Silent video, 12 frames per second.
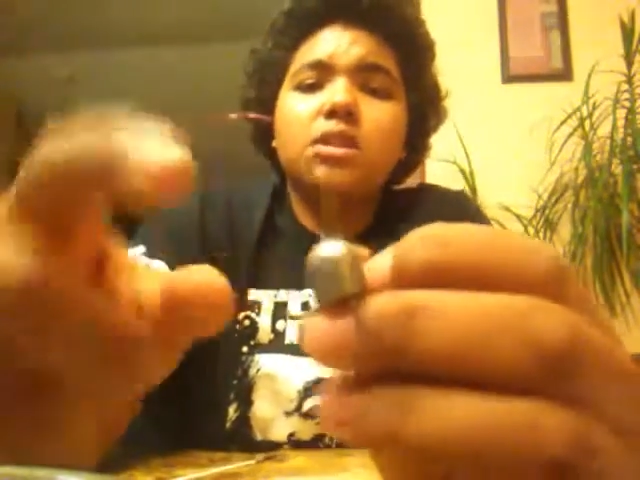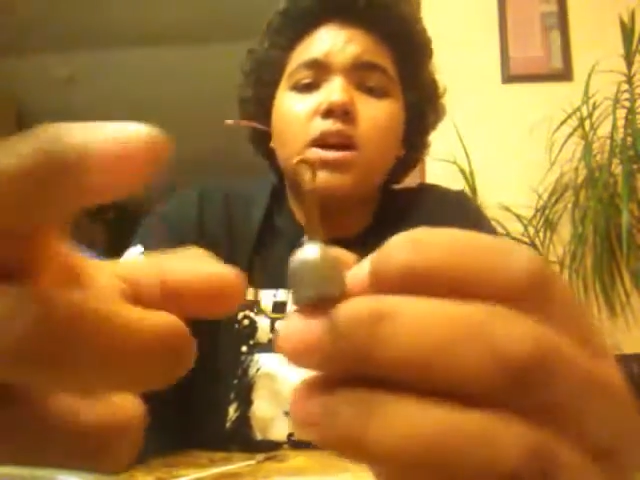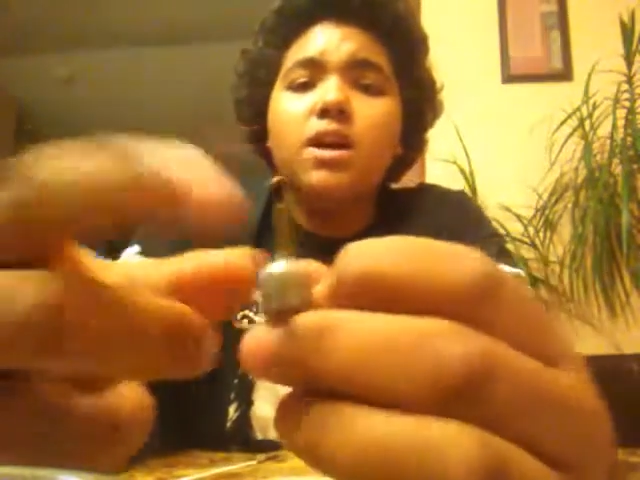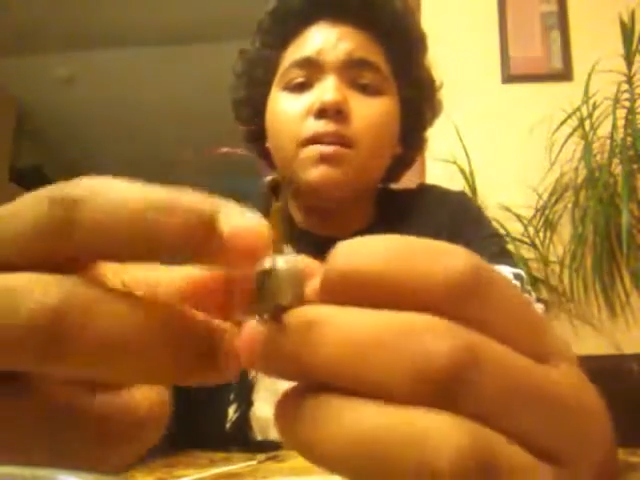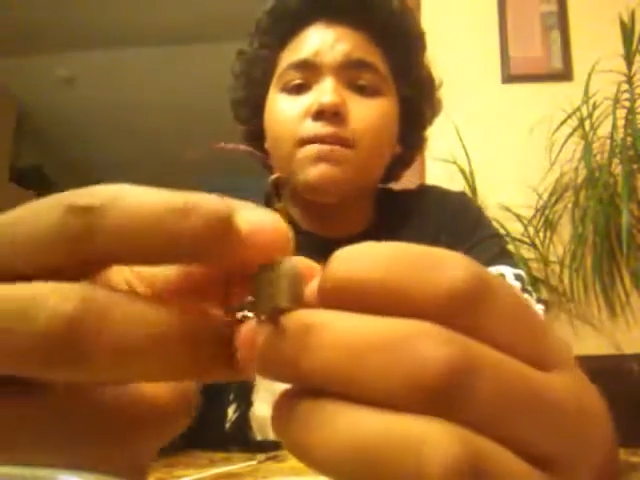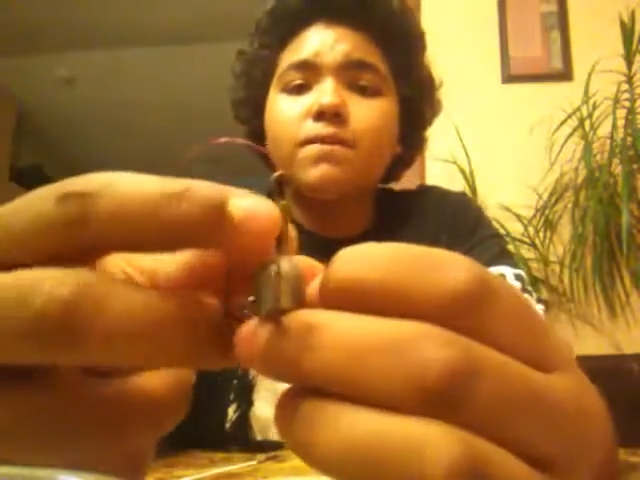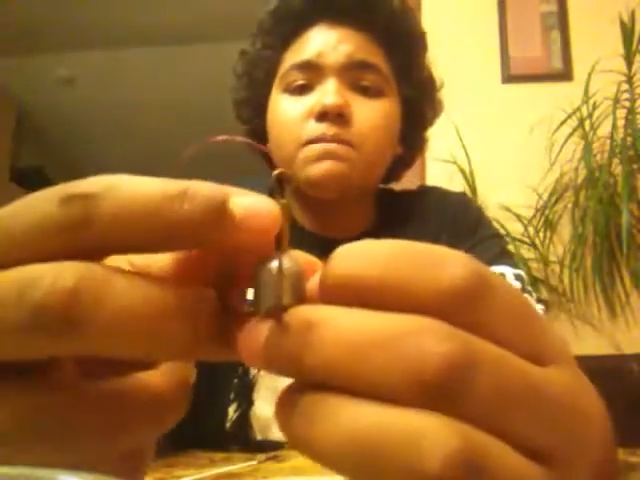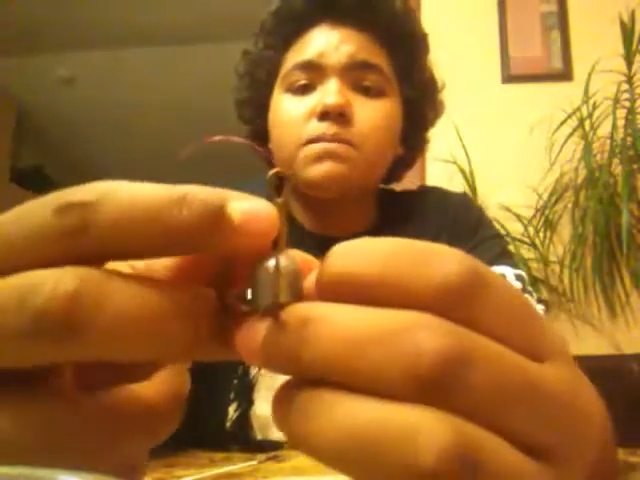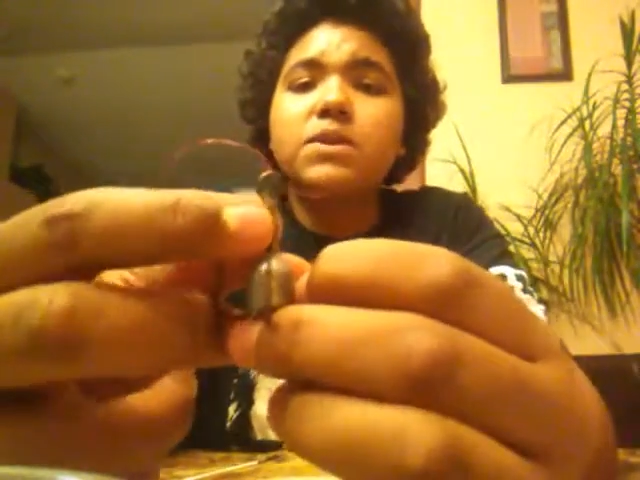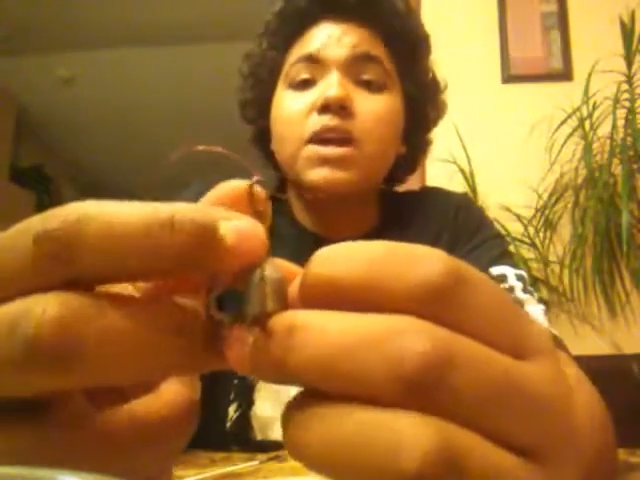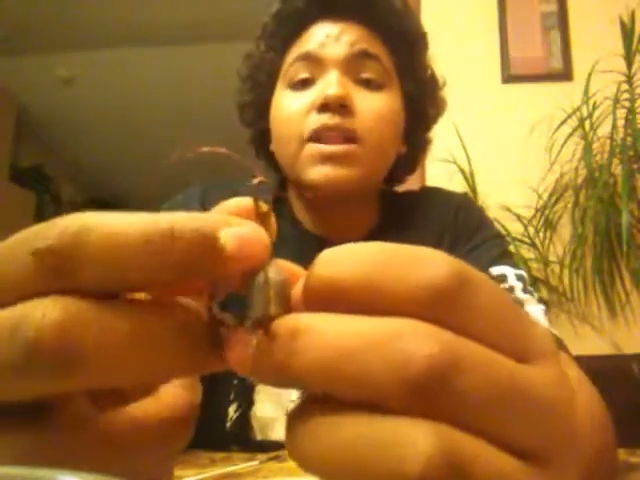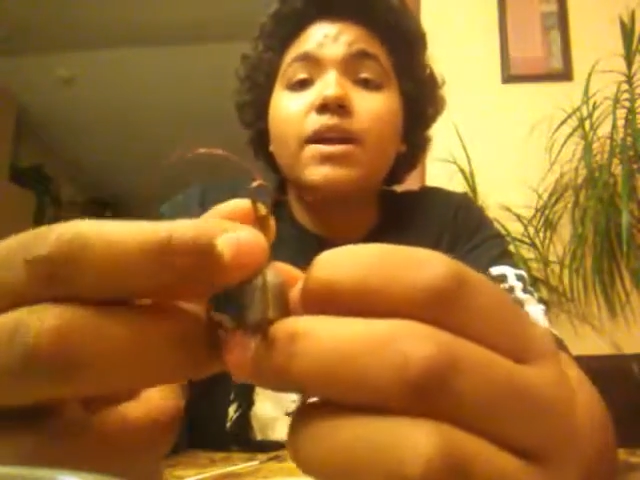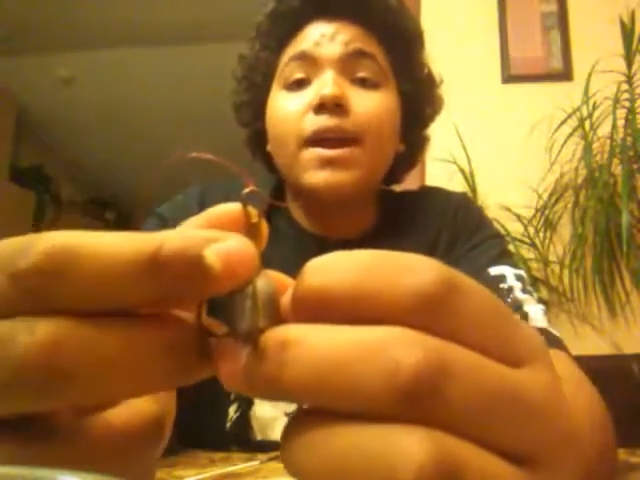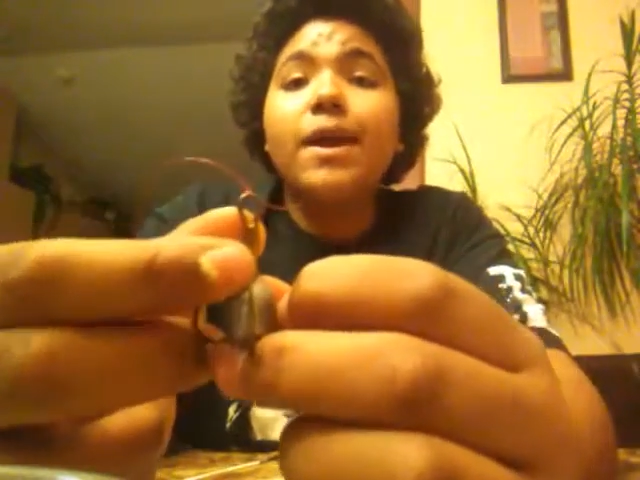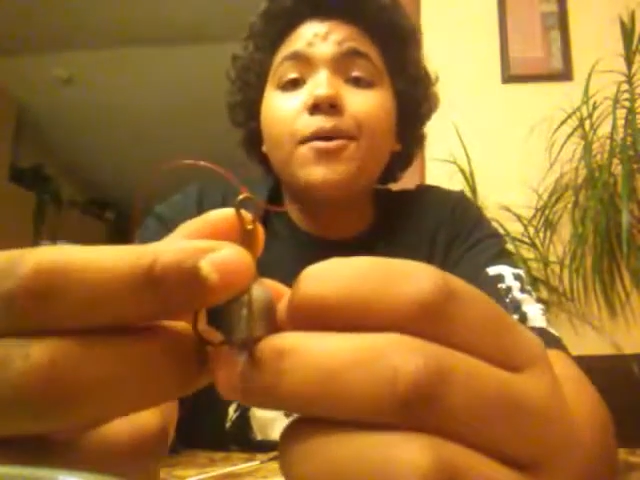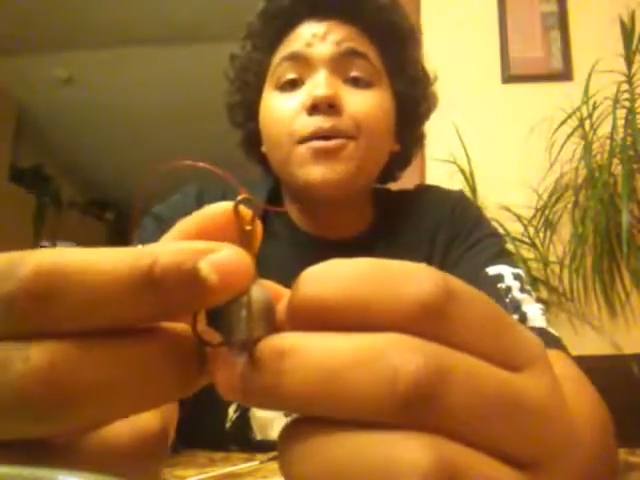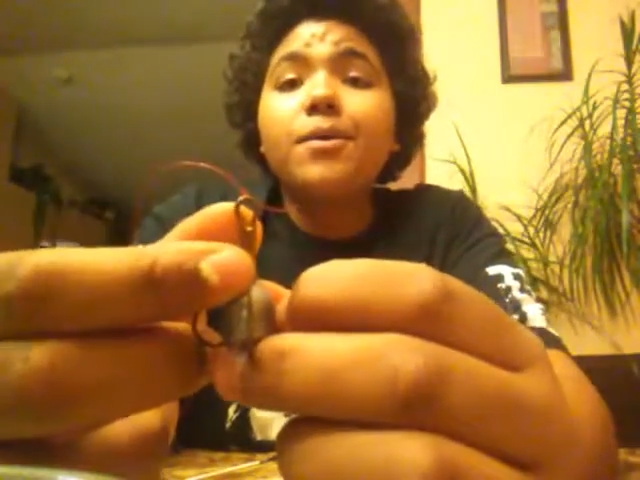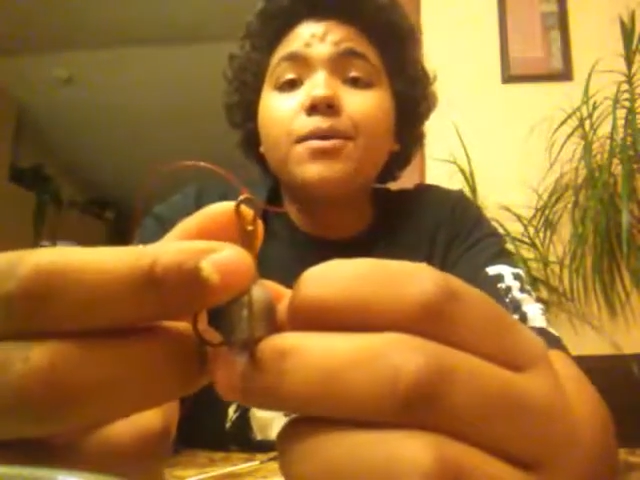knot from sliding
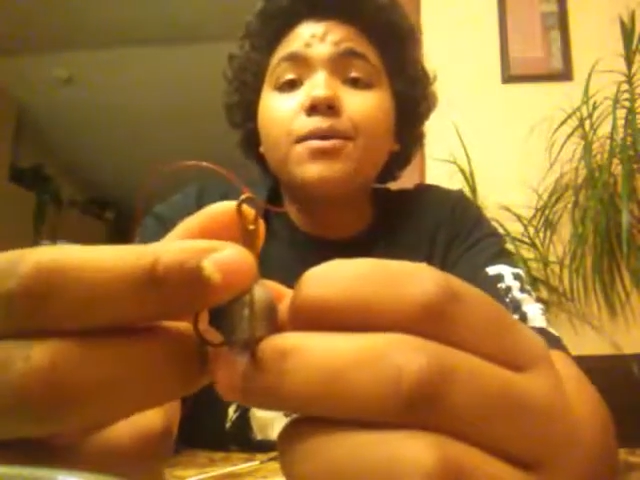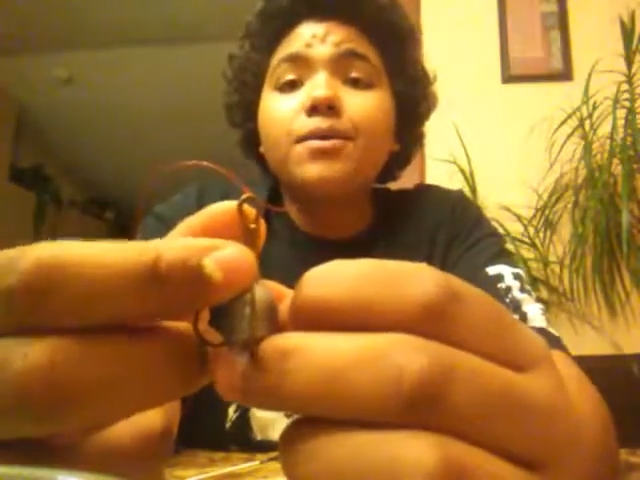out.